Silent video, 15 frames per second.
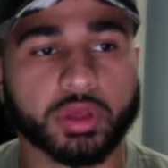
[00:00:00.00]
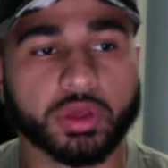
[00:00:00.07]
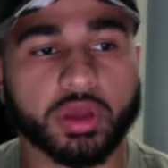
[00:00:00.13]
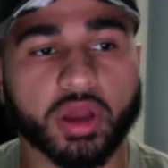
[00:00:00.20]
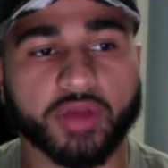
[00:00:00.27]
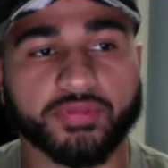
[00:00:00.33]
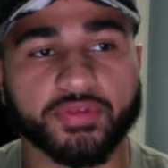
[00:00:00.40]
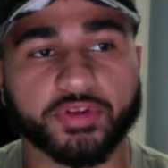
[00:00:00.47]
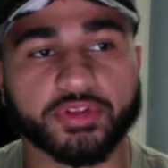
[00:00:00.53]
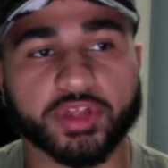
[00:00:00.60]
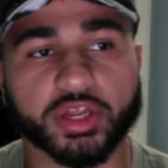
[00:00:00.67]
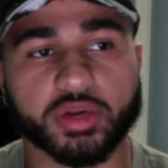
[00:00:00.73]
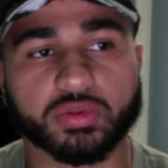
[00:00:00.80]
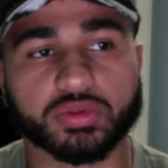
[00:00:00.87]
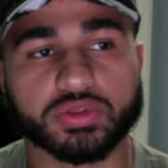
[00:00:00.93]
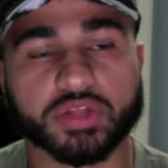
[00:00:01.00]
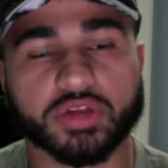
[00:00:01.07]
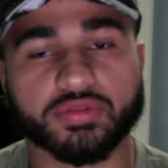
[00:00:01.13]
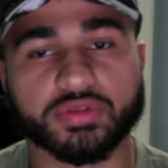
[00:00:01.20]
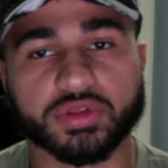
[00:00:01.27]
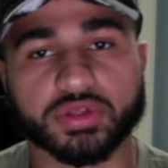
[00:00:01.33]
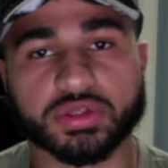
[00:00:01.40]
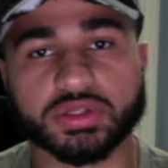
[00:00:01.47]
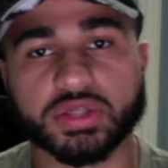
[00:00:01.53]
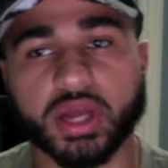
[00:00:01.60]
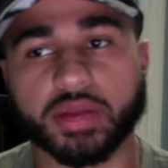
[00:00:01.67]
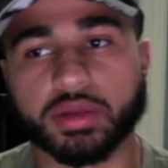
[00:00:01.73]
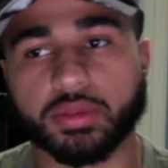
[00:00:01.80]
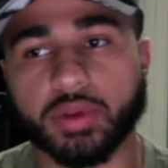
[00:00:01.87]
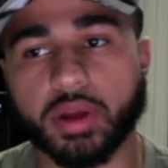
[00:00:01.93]
I felt that it was definitely the
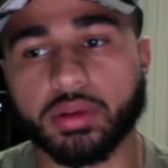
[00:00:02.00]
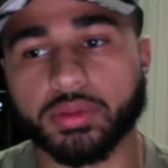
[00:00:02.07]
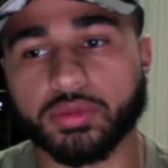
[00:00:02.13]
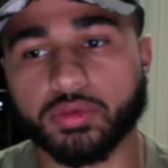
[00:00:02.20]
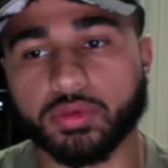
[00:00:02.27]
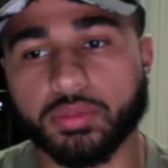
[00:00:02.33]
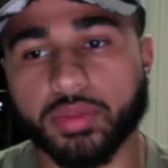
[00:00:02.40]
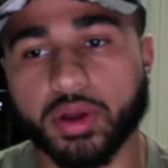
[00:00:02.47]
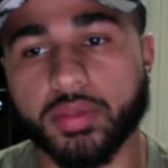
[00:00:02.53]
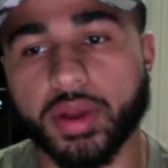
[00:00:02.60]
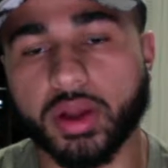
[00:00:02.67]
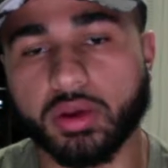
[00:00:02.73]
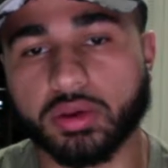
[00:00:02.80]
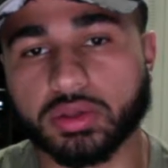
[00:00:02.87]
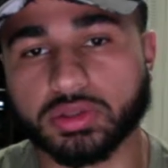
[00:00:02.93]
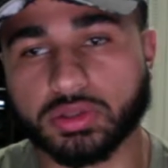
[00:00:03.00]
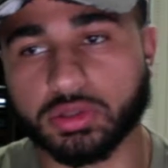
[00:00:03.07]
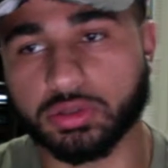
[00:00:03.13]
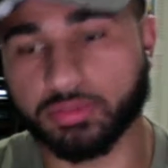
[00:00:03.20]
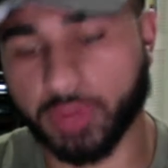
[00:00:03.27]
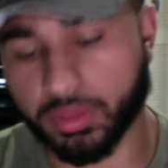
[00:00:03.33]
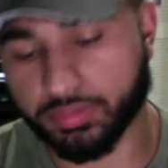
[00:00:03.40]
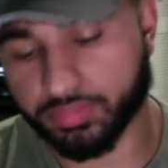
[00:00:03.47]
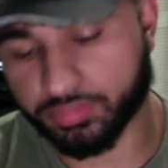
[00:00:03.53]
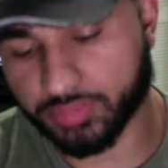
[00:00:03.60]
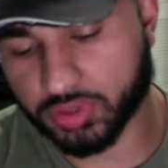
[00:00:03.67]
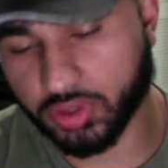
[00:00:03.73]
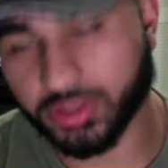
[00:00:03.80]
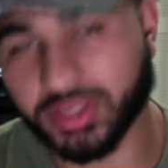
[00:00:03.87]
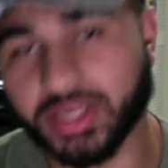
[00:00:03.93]
time to probably throw the belt back on and
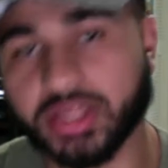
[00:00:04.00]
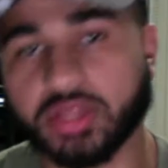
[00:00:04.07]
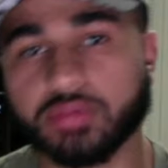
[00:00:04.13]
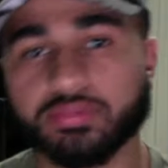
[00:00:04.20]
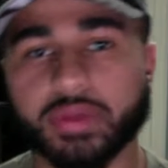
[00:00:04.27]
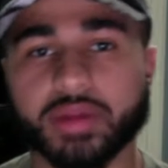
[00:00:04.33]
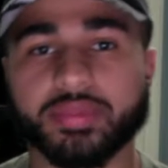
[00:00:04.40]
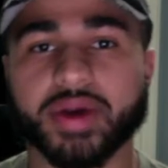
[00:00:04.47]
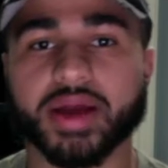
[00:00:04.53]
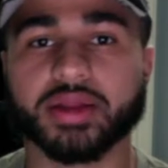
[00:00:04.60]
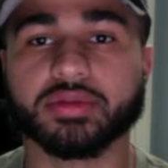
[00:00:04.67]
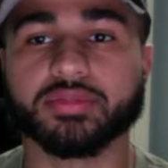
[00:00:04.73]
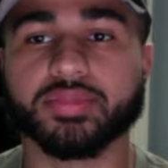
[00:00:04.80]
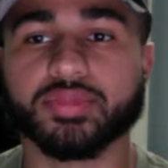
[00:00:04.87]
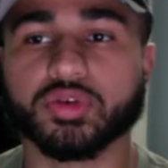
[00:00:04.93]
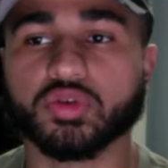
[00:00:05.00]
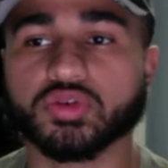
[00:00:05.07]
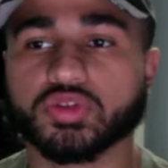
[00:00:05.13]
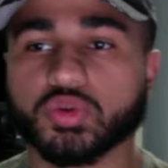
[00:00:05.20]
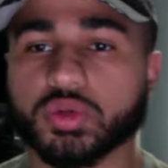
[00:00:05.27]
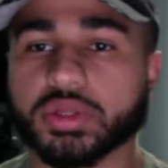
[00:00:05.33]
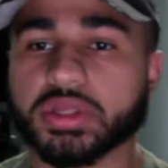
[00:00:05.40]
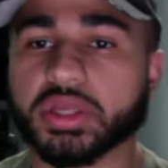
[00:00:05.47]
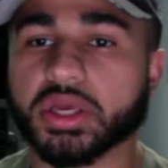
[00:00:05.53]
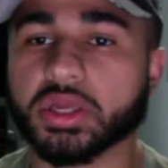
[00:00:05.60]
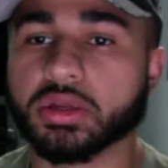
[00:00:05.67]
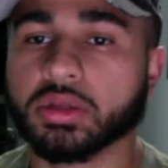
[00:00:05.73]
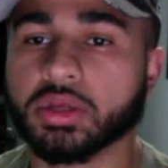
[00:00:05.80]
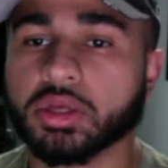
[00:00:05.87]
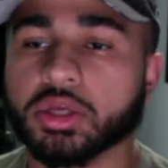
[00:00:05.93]
start getting my body used to it
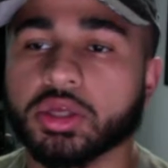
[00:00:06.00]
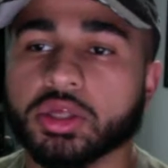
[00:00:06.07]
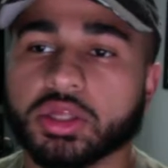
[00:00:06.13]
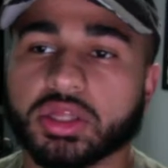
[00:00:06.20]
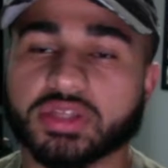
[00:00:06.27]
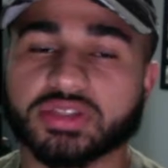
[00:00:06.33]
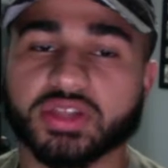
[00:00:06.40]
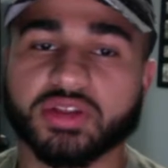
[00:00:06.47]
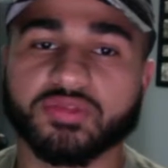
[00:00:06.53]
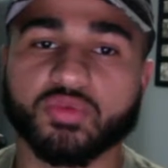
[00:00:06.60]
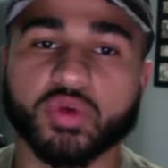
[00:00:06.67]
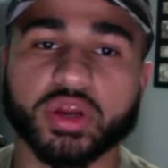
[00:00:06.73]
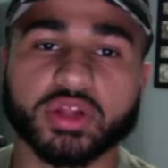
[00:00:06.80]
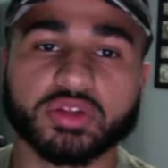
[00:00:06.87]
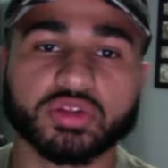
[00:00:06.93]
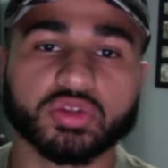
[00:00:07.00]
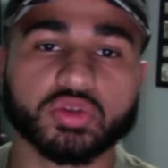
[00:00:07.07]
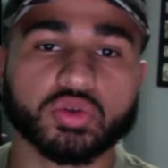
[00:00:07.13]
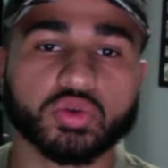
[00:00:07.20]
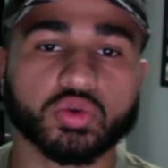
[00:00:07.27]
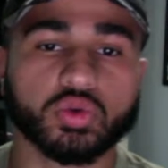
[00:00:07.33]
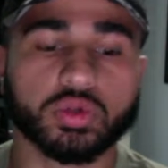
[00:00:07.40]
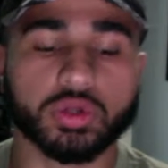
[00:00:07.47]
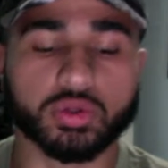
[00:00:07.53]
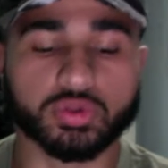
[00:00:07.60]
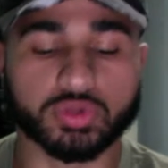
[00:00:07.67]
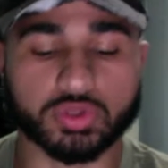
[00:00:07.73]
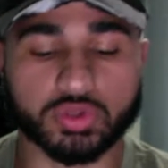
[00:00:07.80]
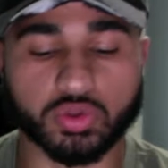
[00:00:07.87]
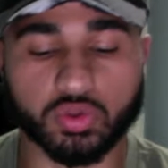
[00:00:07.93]
again, instead of waiting too
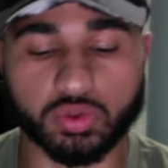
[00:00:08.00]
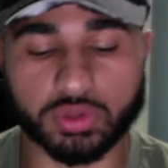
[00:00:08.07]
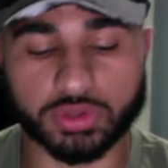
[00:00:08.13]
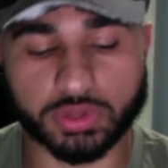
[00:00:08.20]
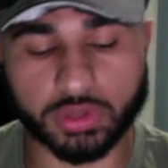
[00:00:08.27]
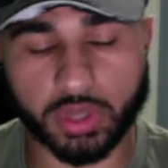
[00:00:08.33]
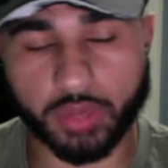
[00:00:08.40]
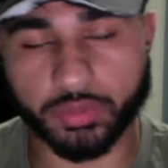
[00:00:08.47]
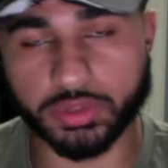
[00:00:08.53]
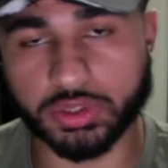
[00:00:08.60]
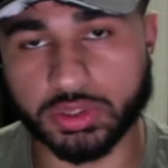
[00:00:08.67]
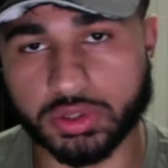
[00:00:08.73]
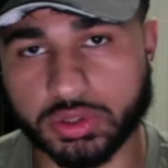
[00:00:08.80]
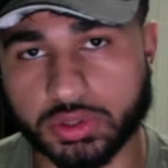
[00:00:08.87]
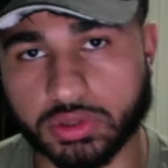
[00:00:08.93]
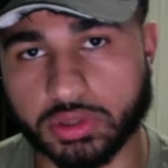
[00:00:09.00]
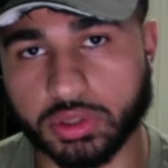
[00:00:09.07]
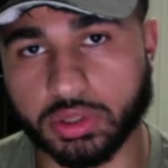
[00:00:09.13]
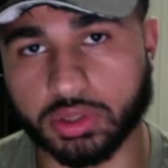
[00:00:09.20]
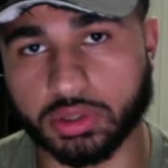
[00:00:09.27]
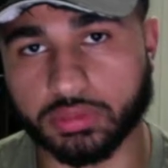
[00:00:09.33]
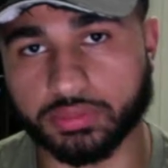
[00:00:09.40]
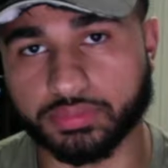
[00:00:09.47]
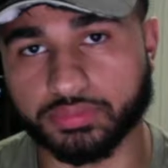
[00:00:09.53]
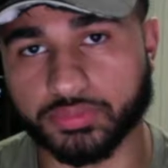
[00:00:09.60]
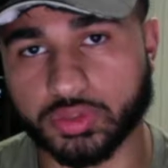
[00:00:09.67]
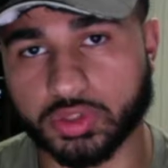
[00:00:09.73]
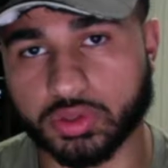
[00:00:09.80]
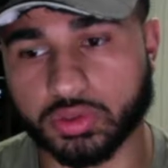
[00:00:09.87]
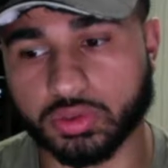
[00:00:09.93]
close towards the competition
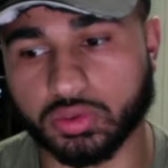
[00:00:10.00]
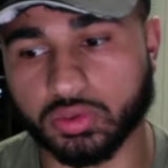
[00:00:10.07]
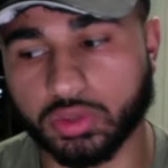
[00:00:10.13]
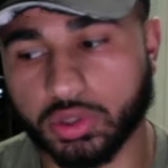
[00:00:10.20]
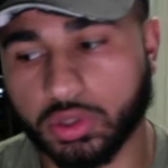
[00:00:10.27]
to